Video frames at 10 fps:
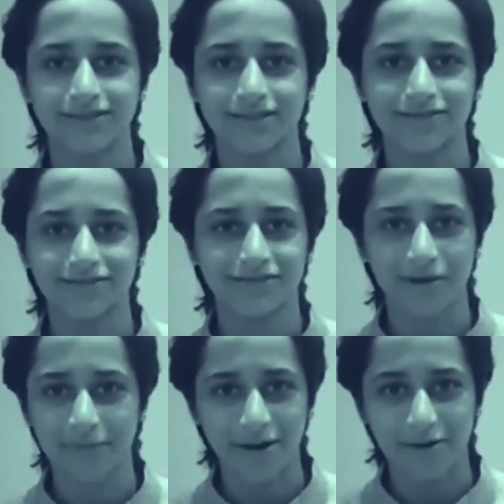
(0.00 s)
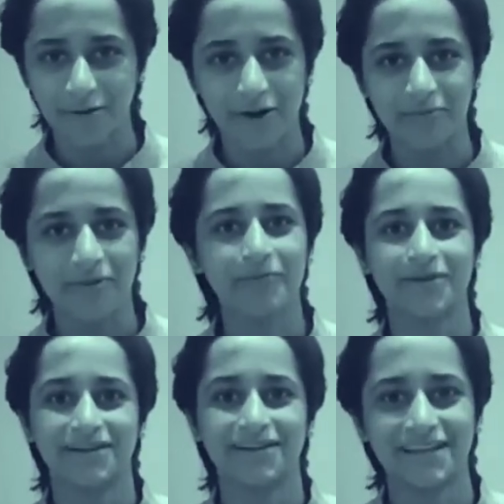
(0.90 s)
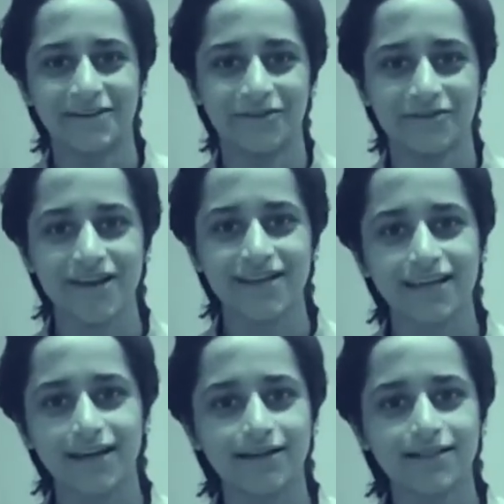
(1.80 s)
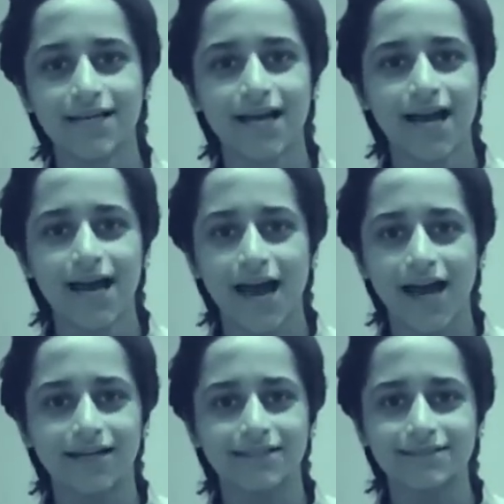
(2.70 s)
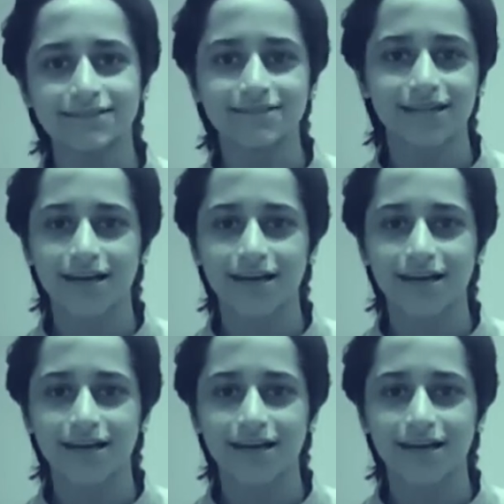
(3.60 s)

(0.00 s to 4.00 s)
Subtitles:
and I've come out quite publicly on the radio, and